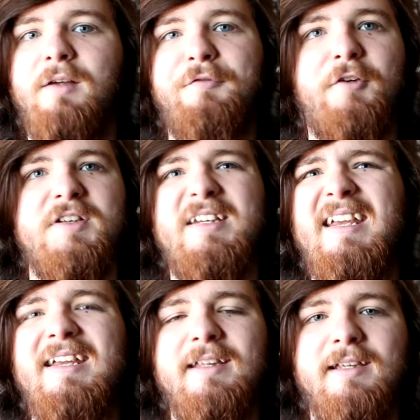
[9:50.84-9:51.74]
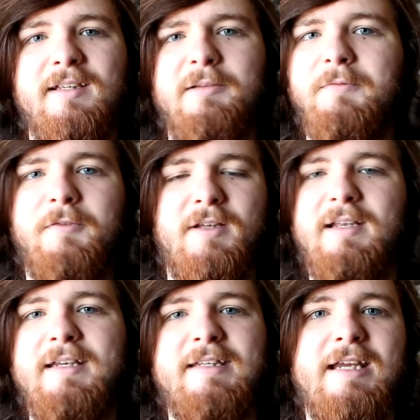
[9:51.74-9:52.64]
Frontier for
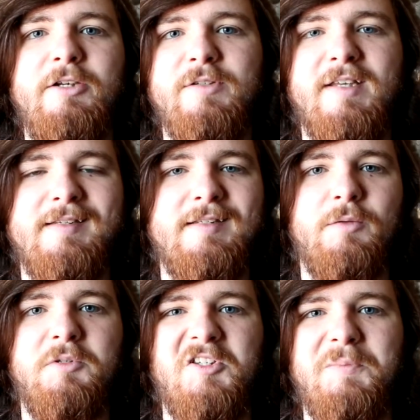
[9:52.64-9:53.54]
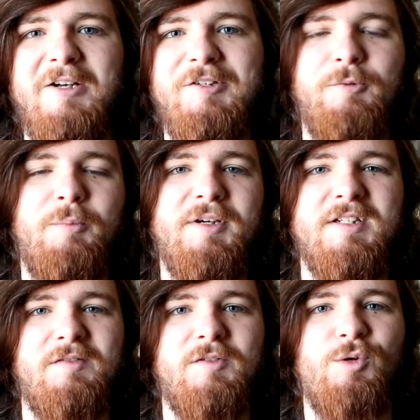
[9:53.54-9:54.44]
Elite Dangerous has its own special one
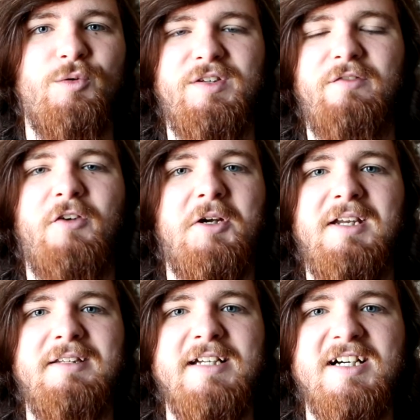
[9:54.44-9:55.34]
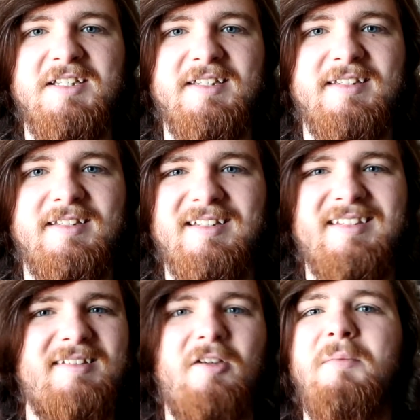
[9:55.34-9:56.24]
because of course it fucking does. There's
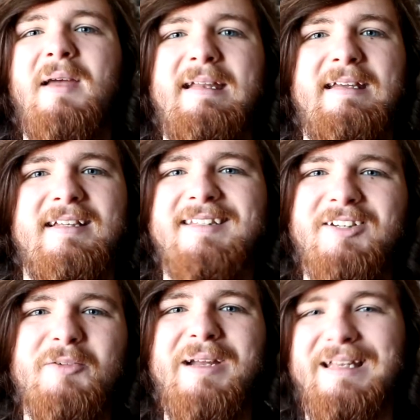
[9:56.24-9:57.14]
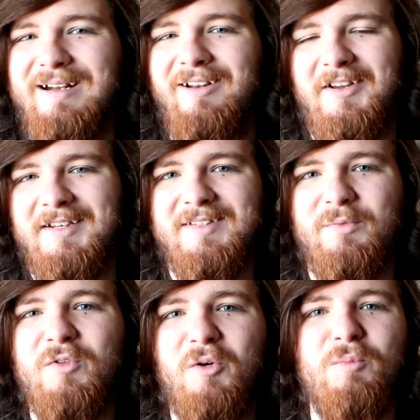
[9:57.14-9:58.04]
so many. There's too many clients.
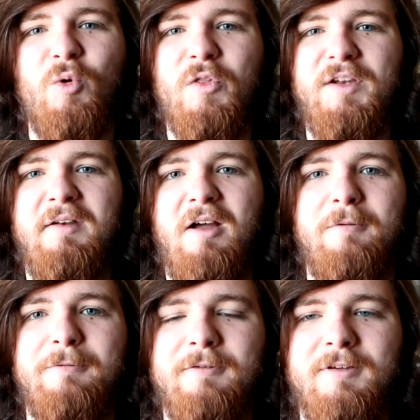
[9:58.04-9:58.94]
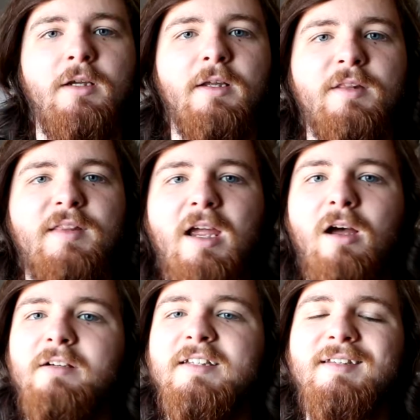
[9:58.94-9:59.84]
We've got more than enough. They
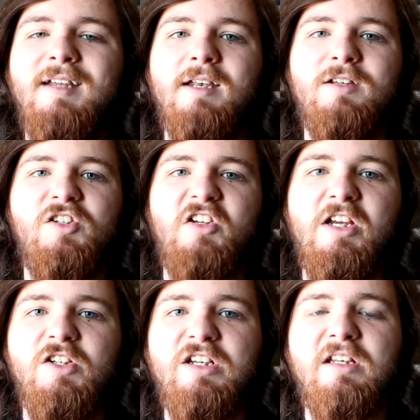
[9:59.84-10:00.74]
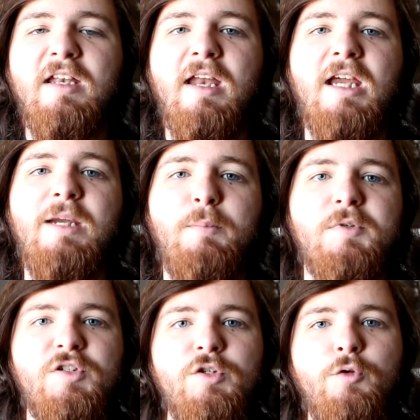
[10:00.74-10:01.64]
are instead changing the name
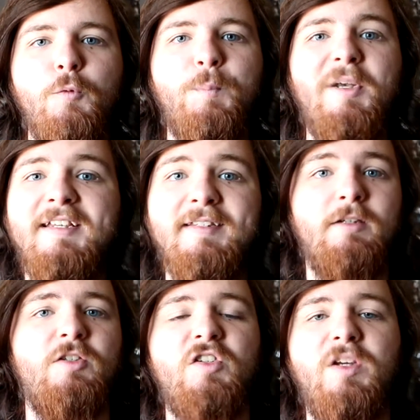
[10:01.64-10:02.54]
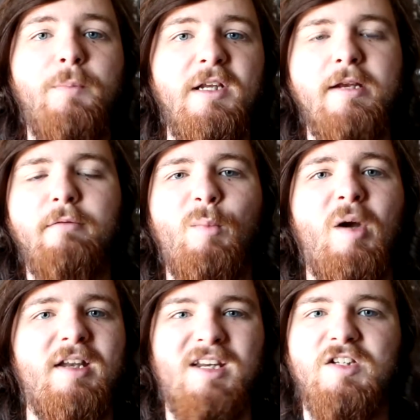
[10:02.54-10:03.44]
to Blizzard, just completely
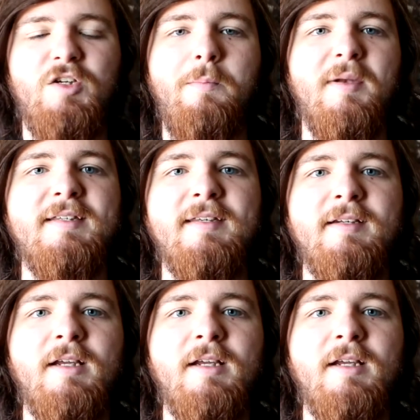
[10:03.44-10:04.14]
rebranding it to Blizzard.